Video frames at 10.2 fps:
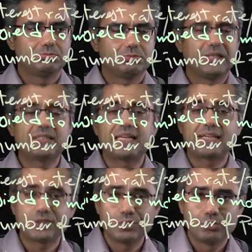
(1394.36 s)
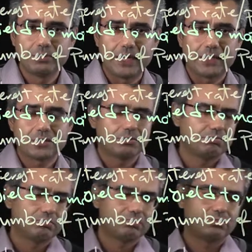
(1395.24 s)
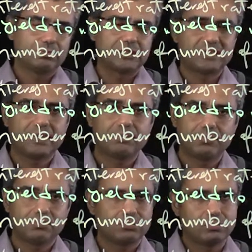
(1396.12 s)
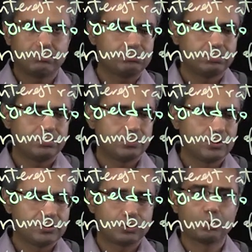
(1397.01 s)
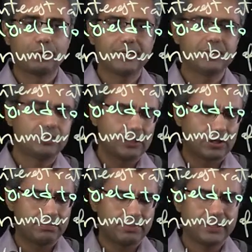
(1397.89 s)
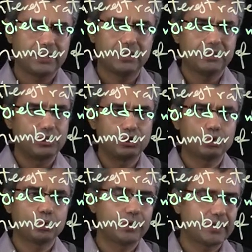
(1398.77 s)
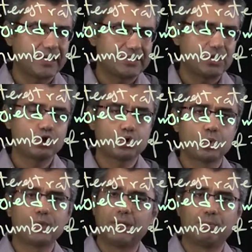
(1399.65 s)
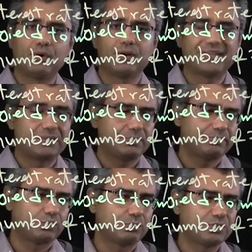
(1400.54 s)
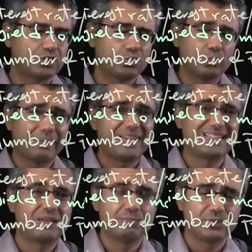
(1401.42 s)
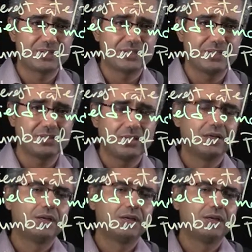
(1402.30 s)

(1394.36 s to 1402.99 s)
let's assume that the same story, the company, the issuer has issued a bond that promises to pay 10%